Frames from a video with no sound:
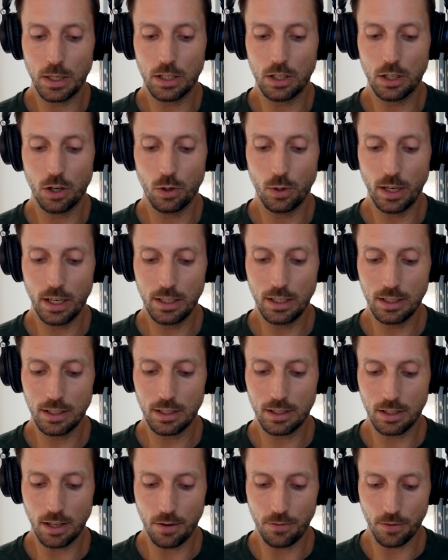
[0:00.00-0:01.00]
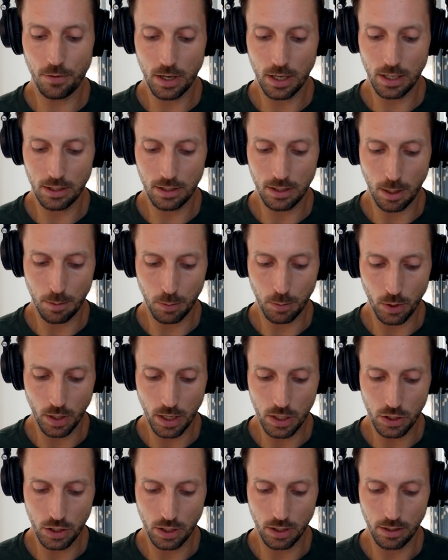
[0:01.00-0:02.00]
go into suffering and
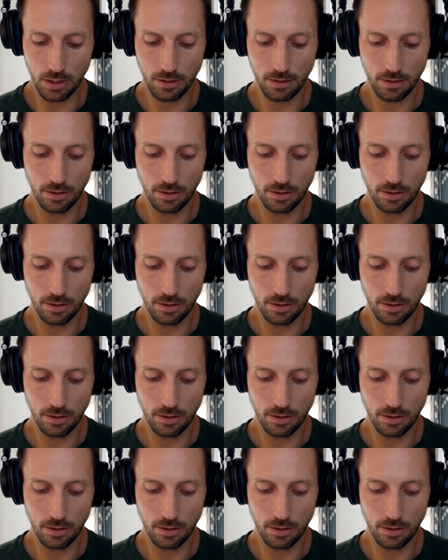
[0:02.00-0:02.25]
separation?